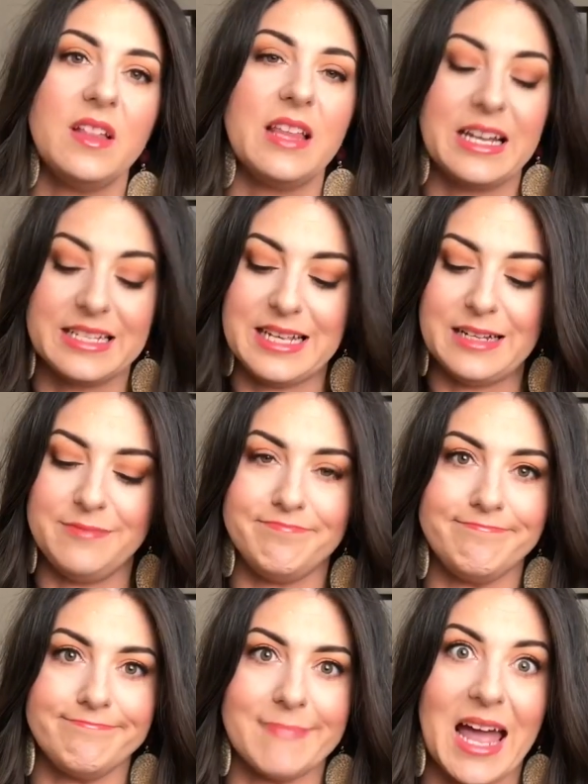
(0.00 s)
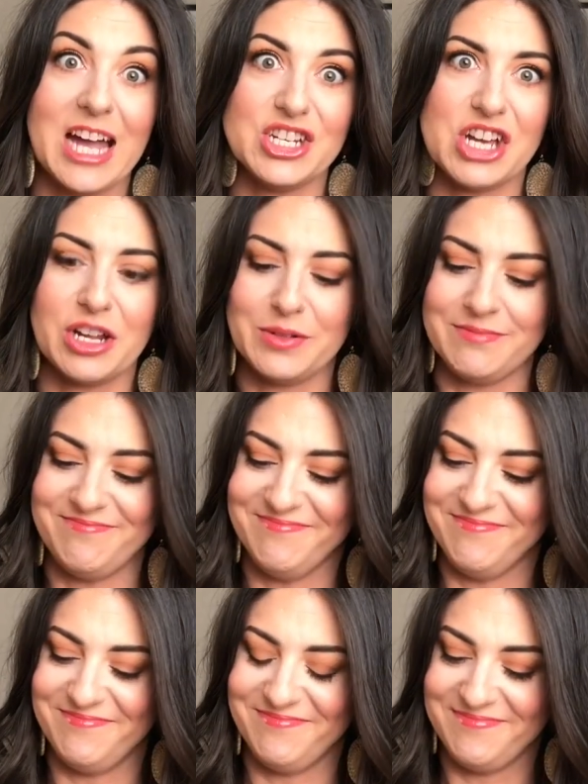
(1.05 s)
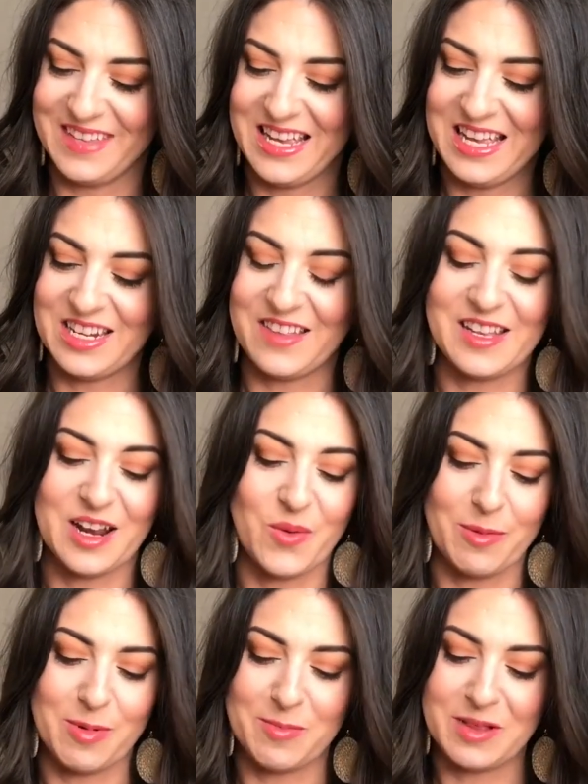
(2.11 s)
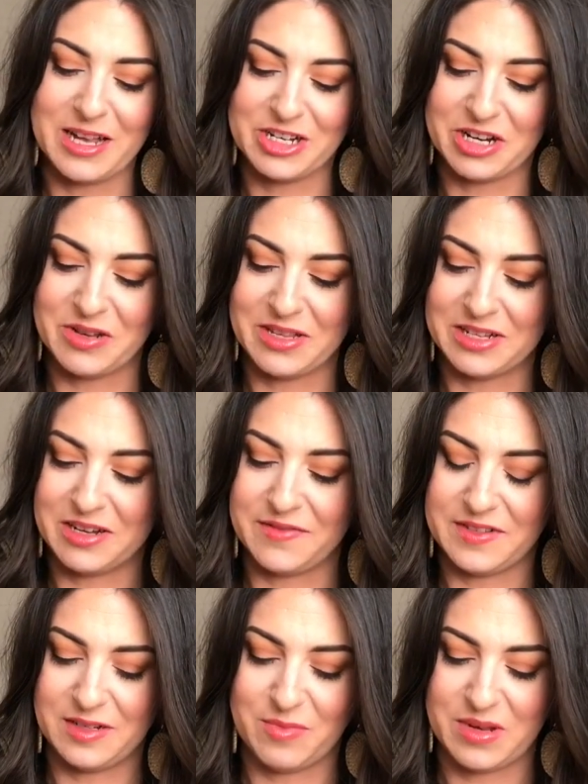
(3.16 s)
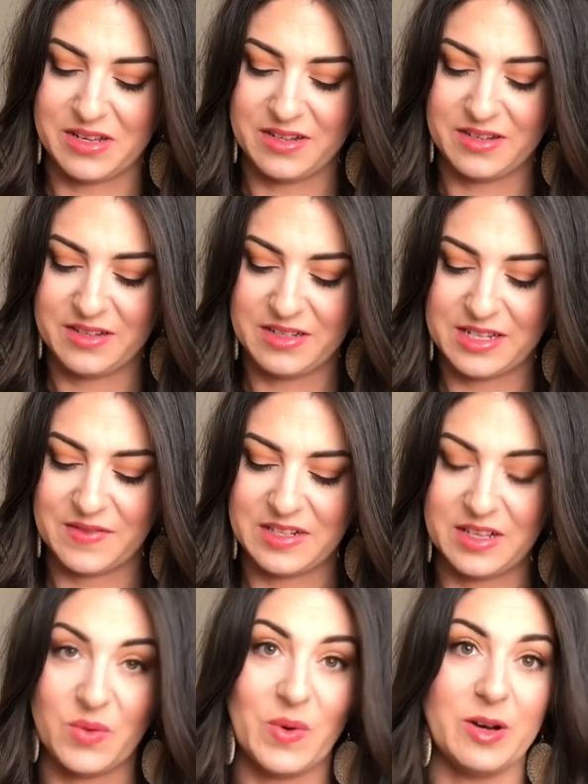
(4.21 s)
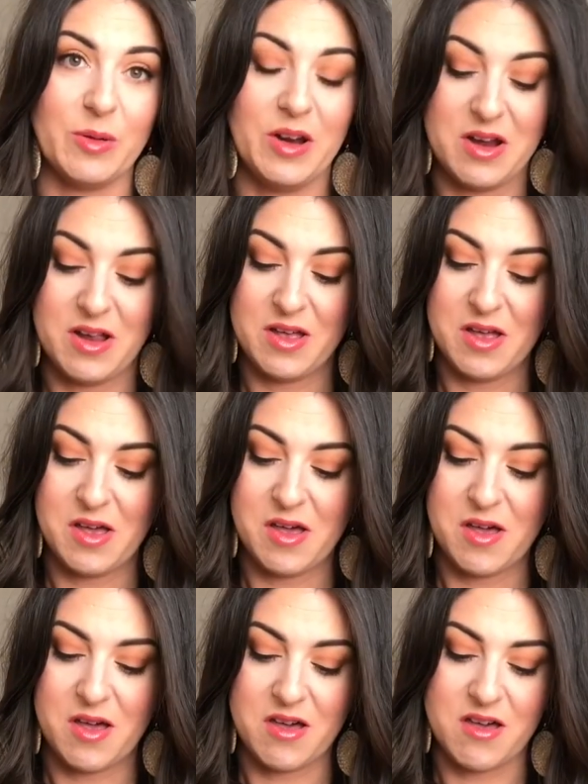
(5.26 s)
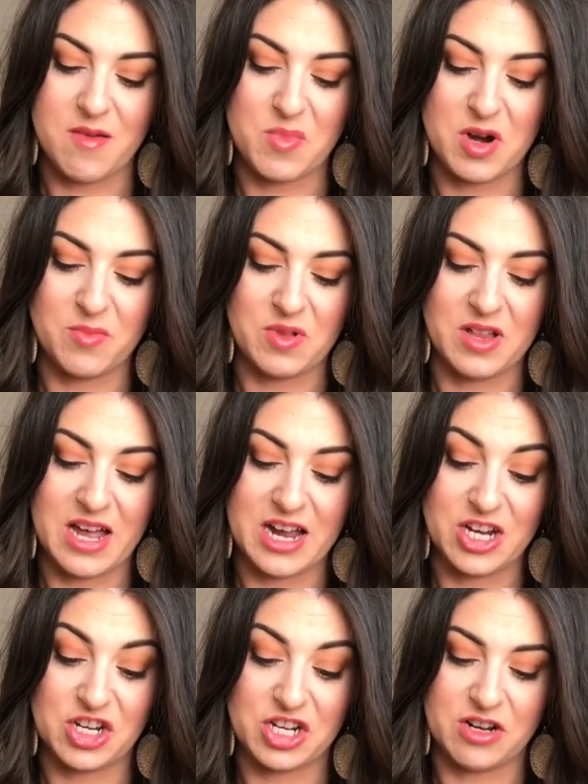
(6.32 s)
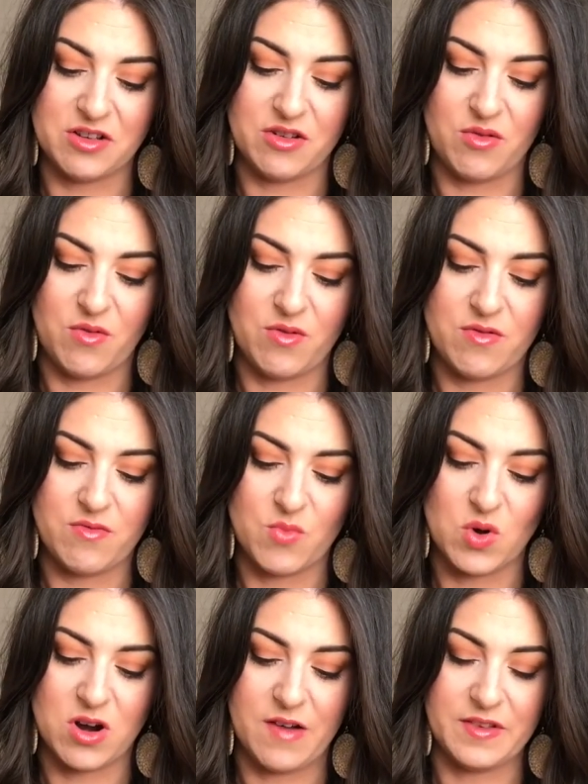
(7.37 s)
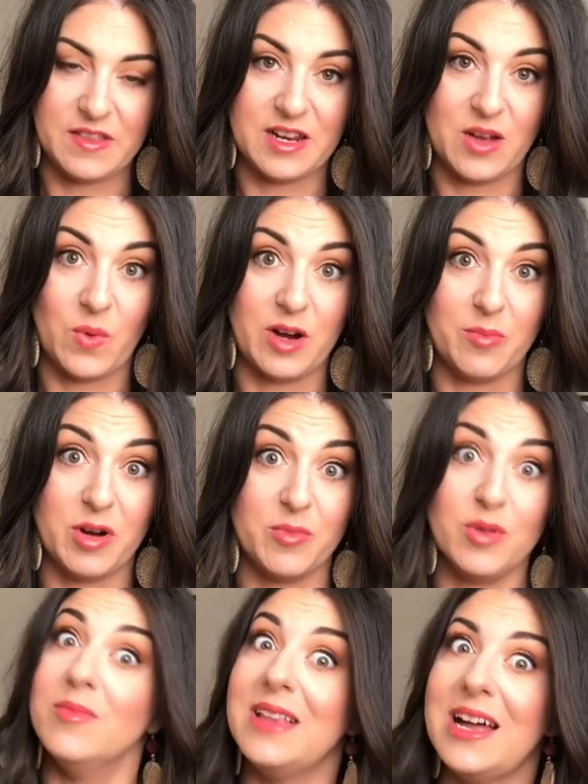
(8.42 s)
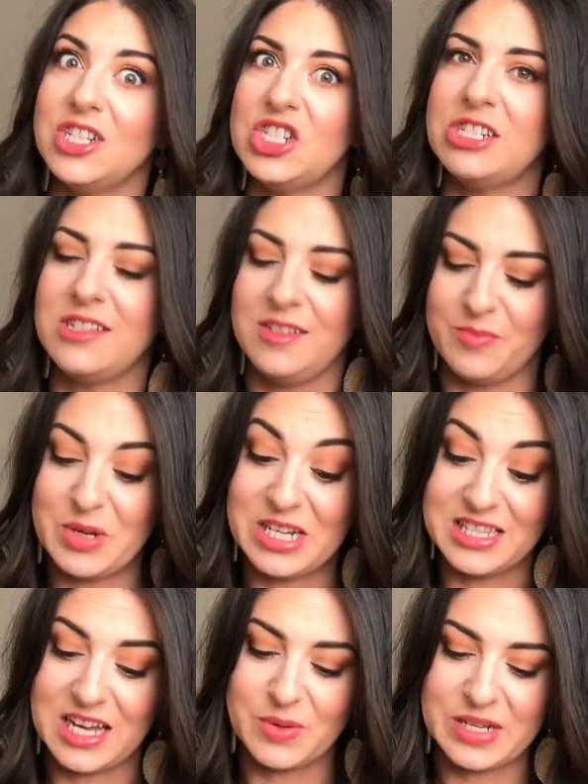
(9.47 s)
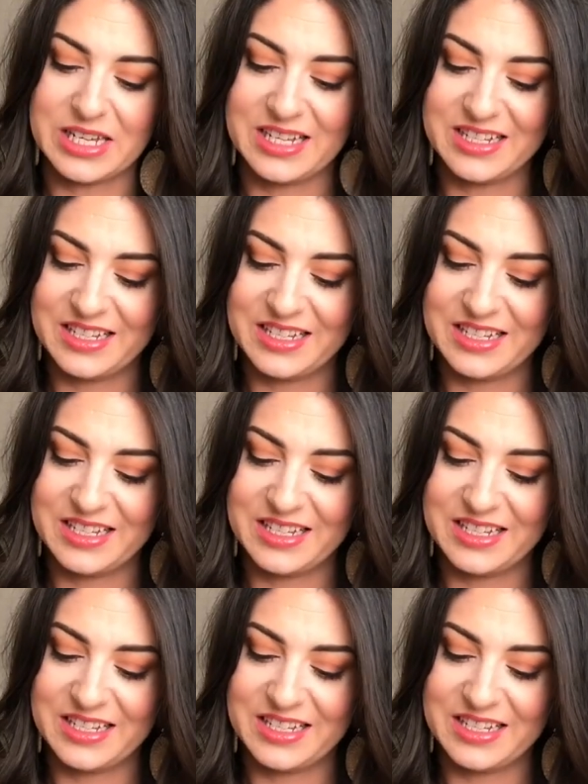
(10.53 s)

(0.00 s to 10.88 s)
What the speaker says: Like I said, eyeshadow. Not that I wear purple eyeshadow that often, but definitely wear purple eyeshadow more often than I wear purple blush. Put it that way.